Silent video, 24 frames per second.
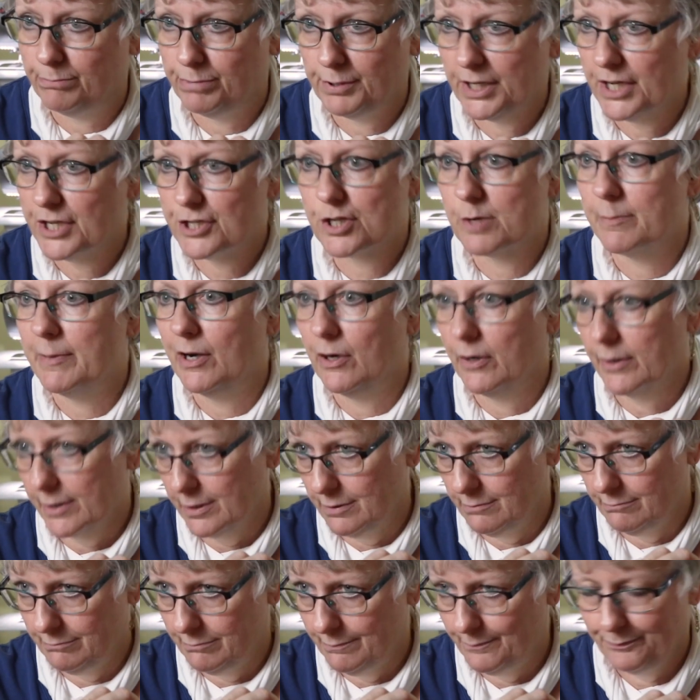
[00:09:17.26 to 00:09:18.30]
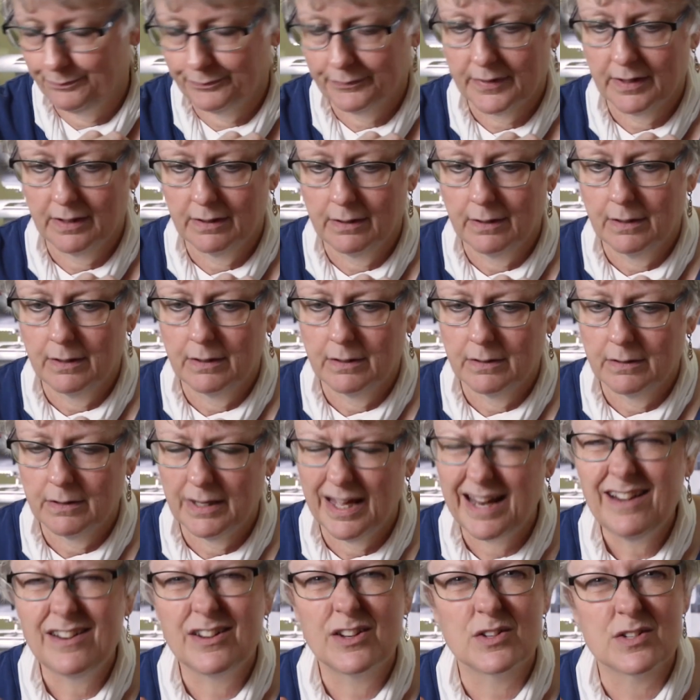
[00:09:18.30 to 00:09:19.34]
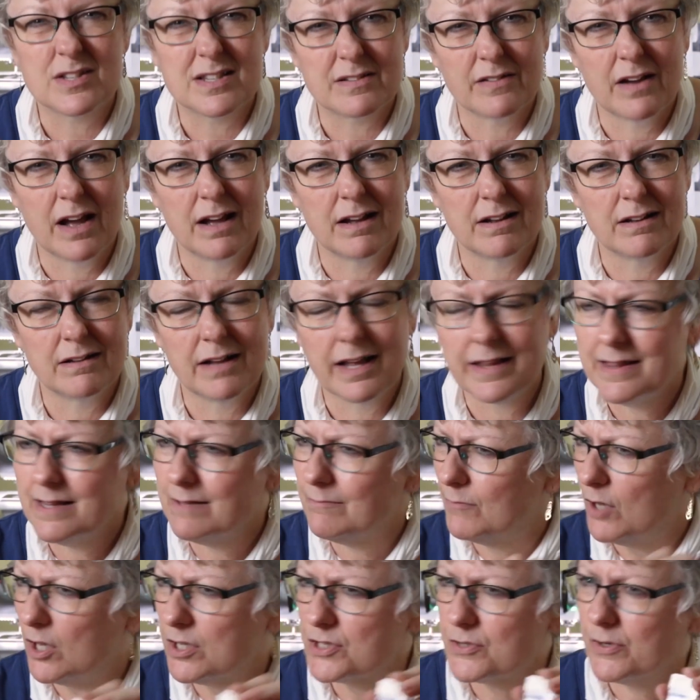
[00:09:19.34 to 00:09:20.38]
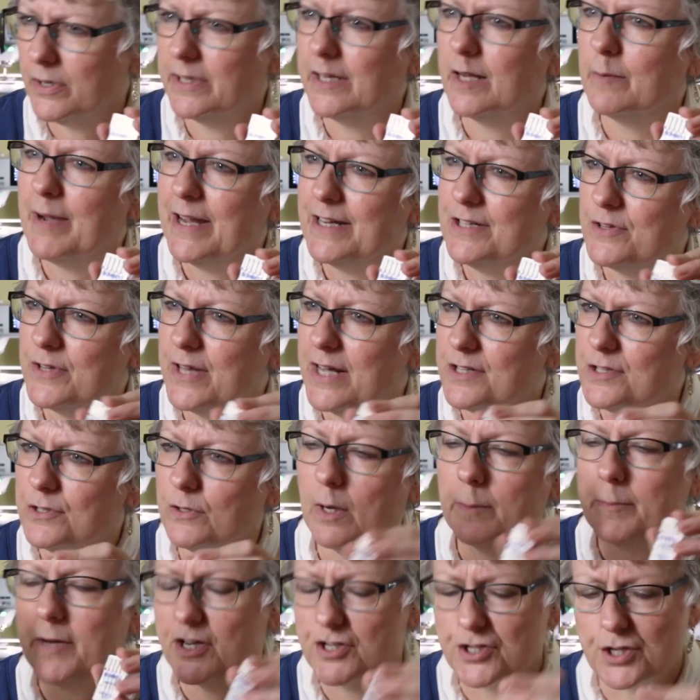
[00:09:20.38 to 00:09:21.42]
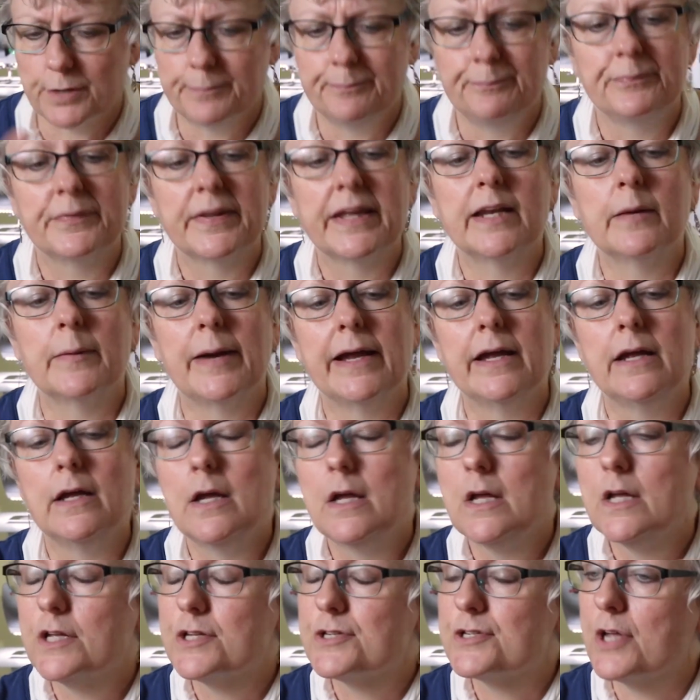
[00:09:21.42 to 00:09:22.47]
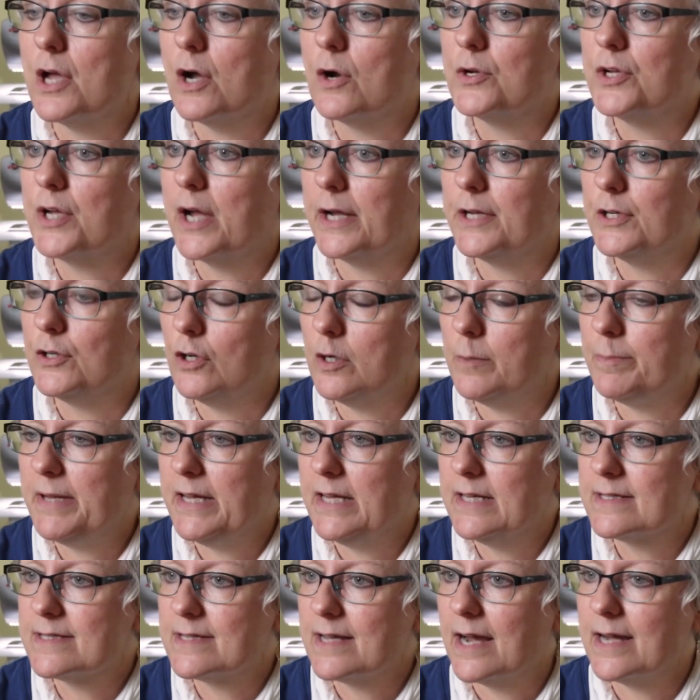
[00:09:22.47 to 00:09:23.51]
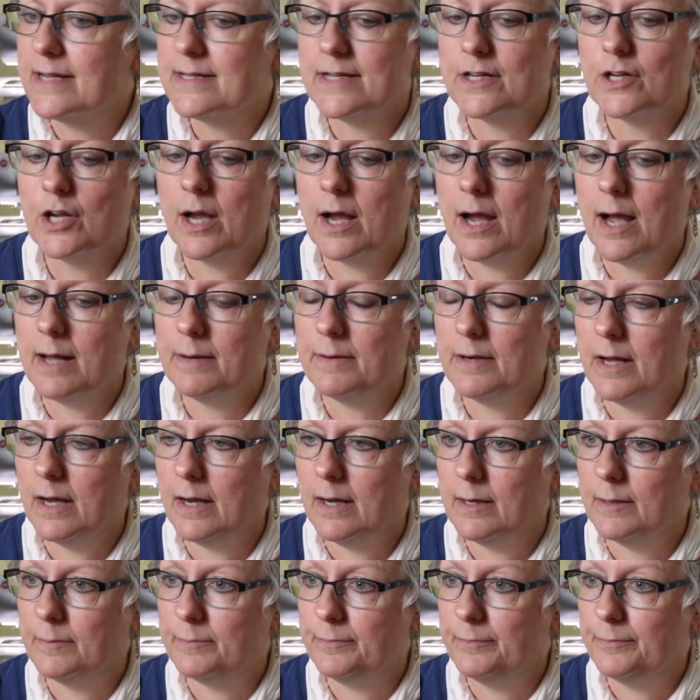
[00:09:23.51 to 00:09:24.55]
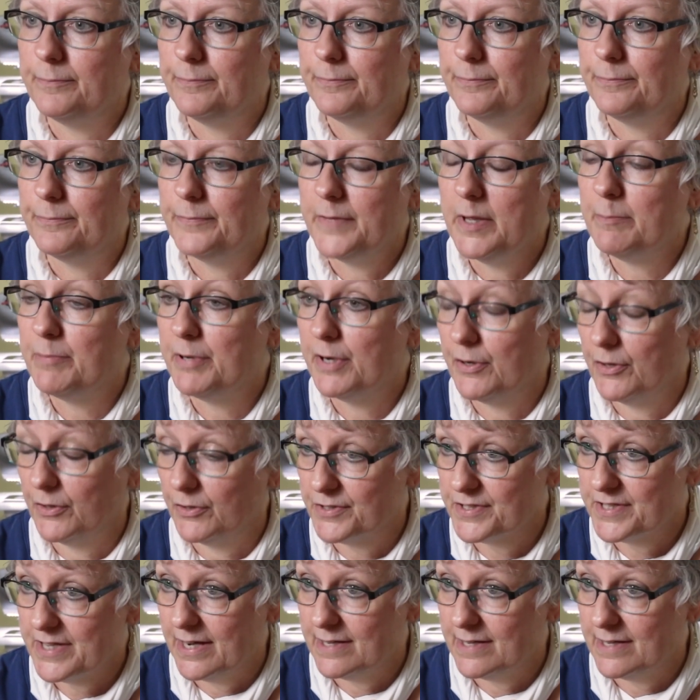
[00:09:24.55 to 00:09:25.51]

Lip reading: British American. I don't know, I think Australia might do that too, I'm not sure. Anyway, so you got European sizing, you got imperial